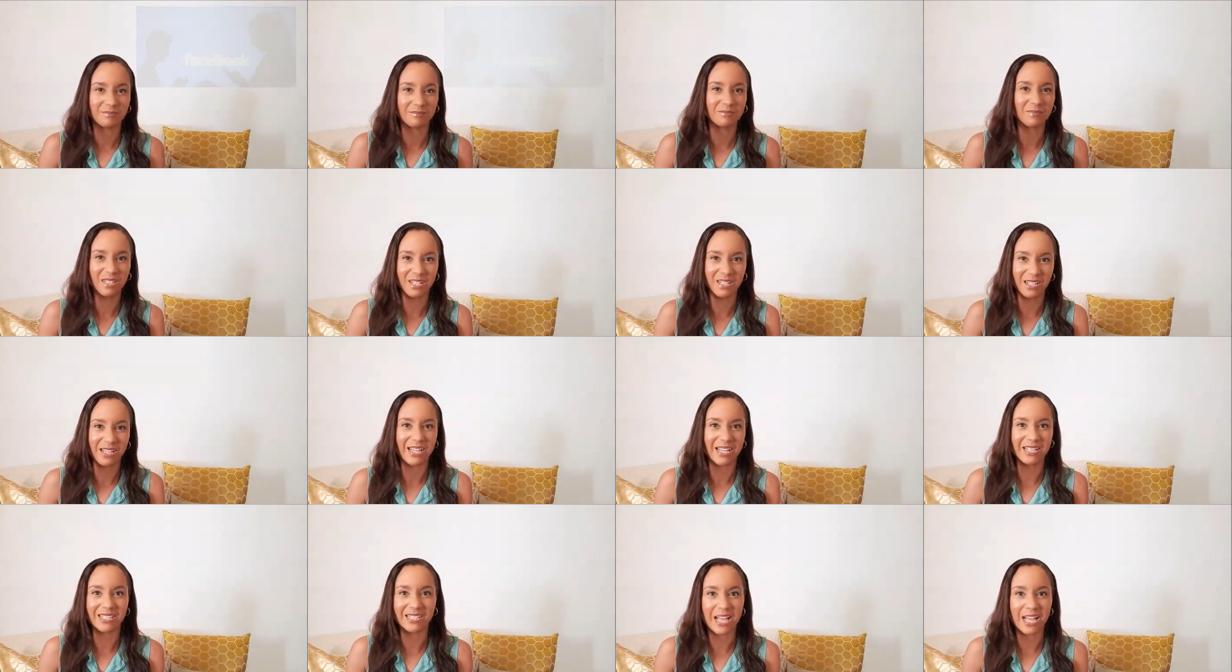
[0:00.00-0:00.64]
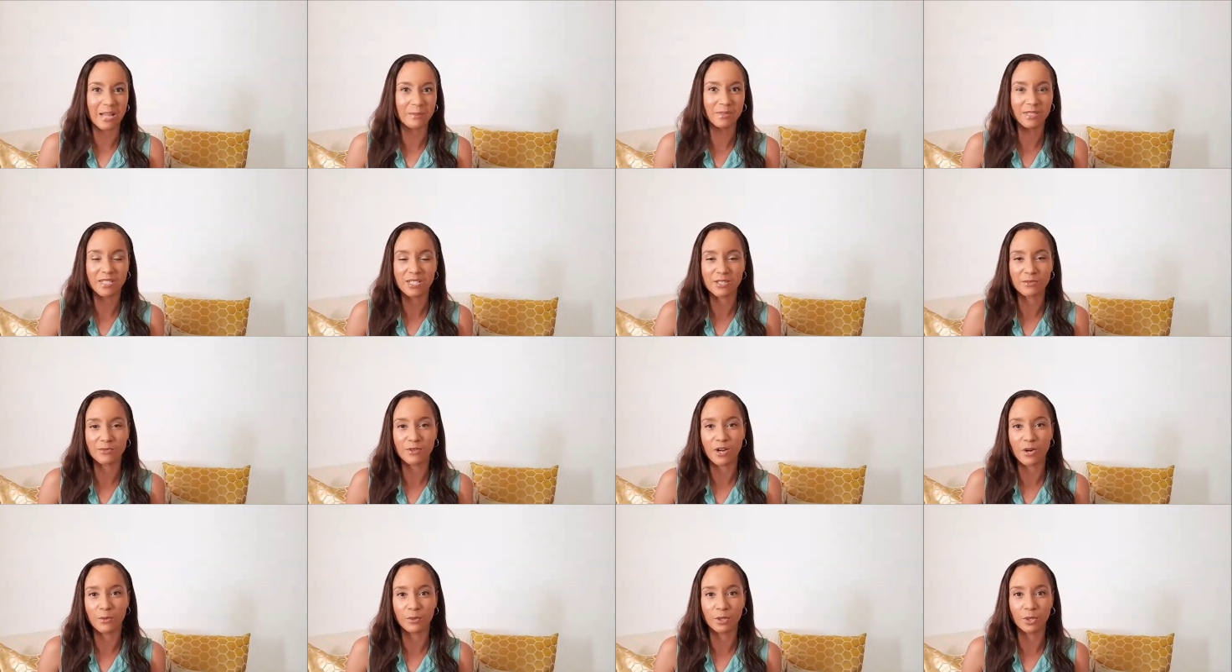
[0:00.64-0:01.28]
I accepted his
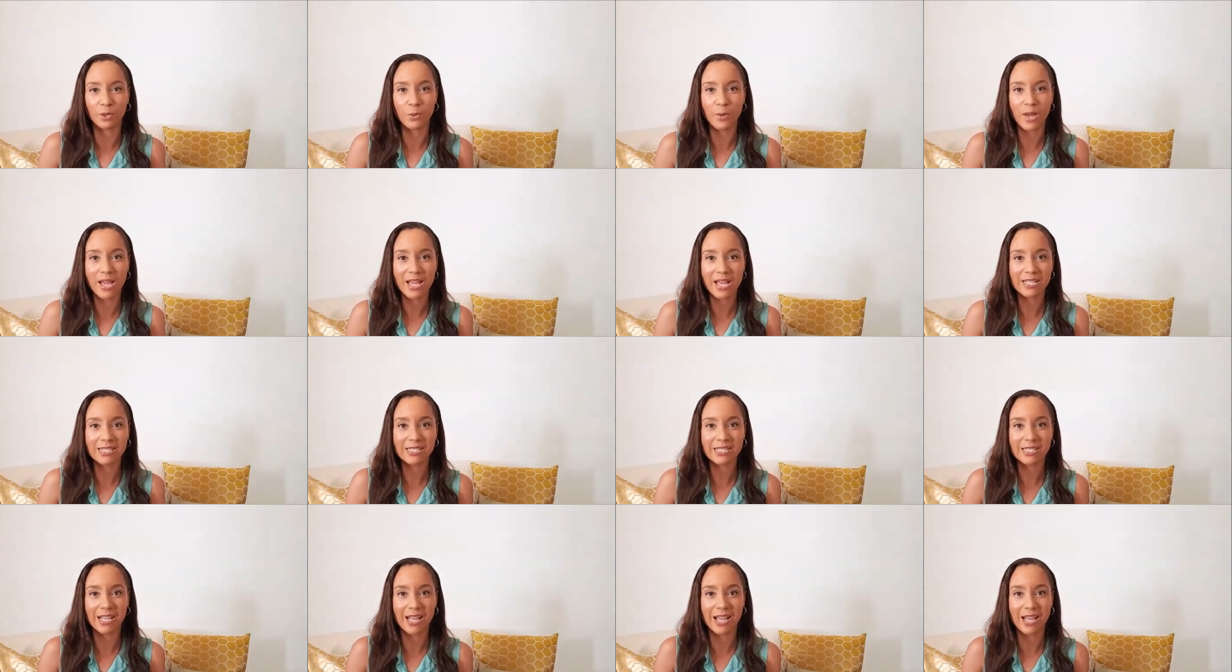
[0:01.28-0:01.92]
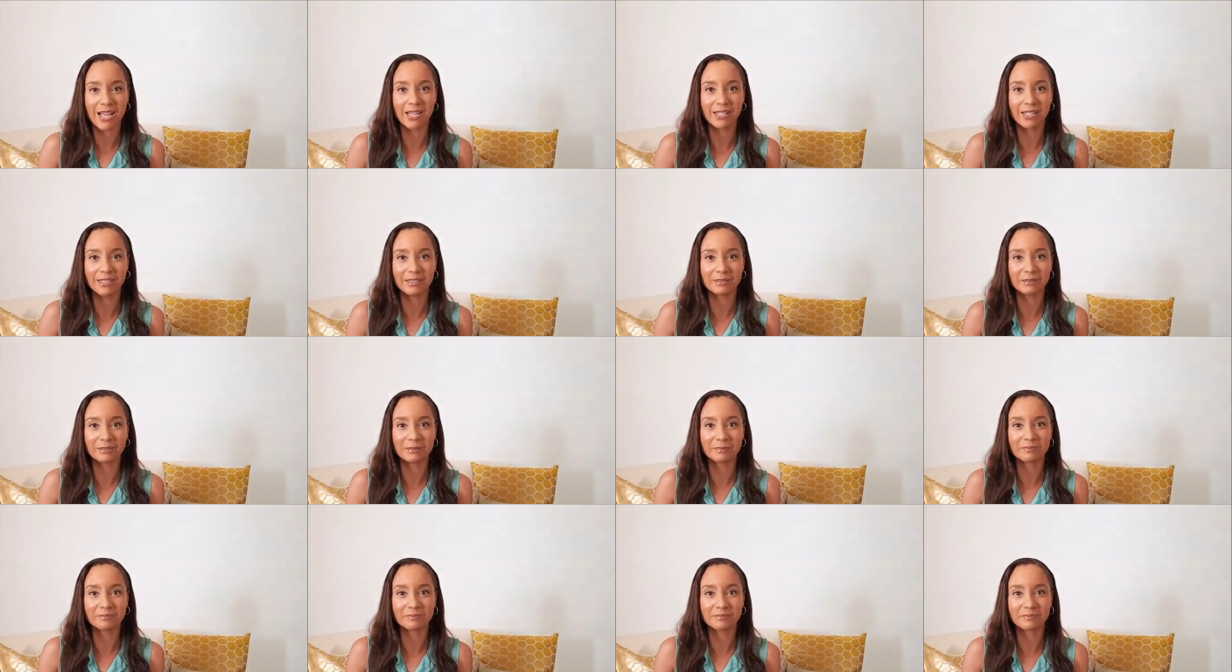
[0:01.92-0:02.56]
friend request
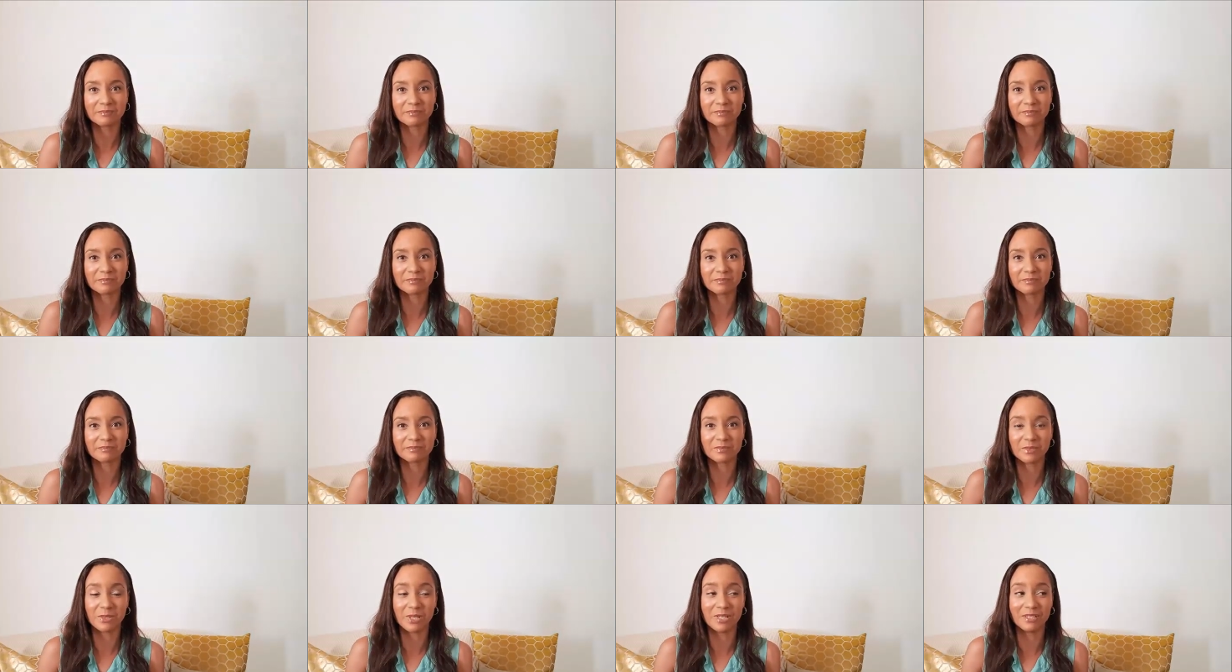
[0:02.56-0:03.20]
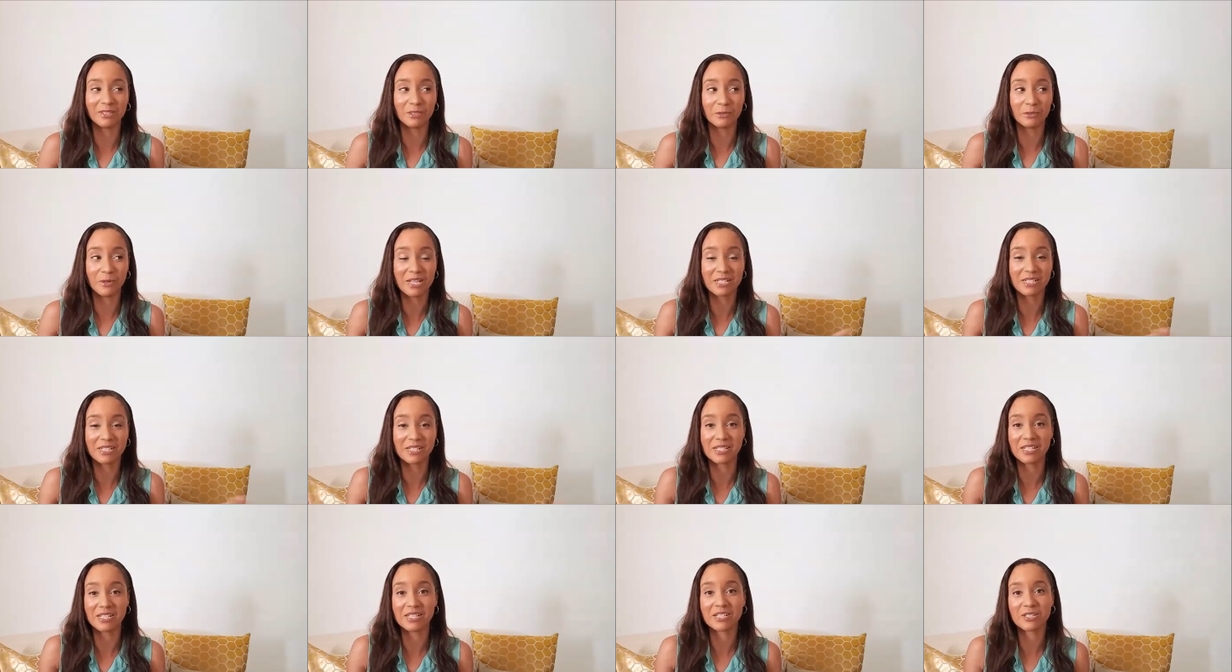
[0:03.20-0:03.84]
and, well, the rest
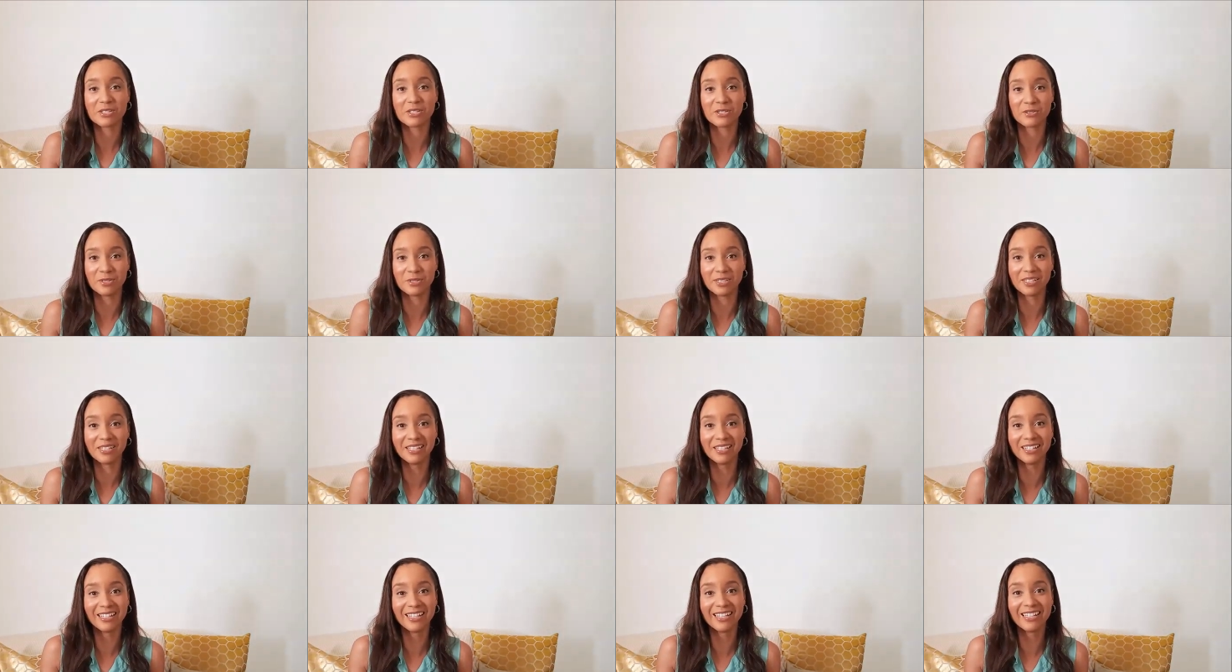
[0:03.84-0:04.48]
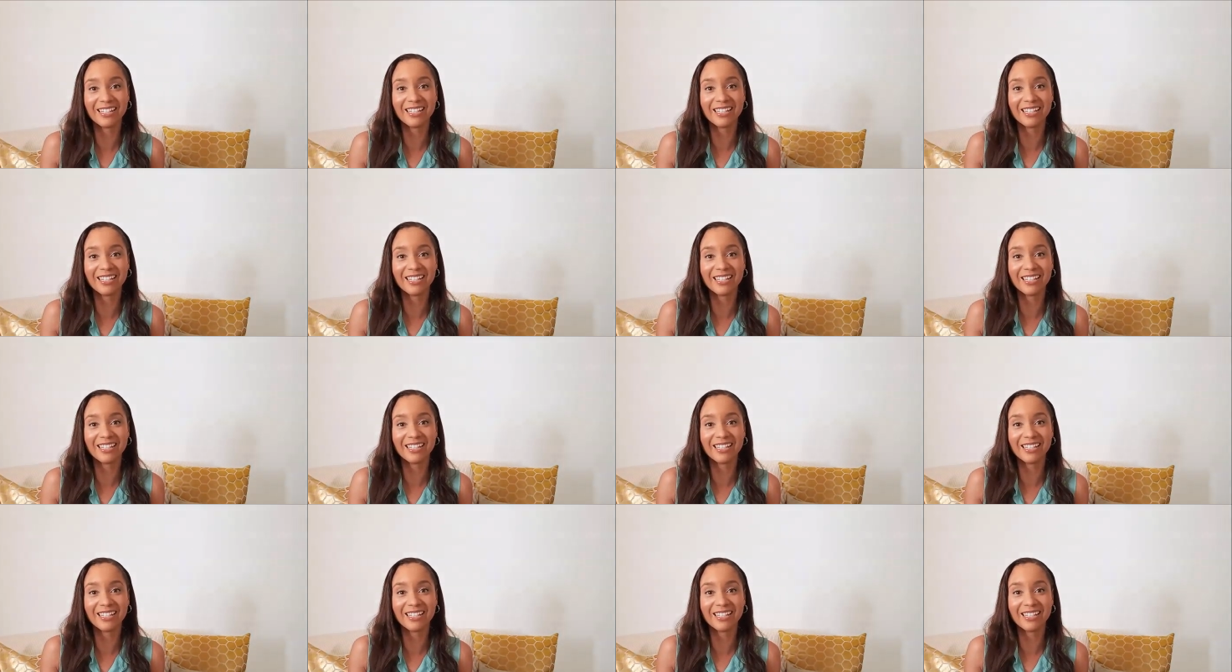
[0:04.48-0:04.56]
is history.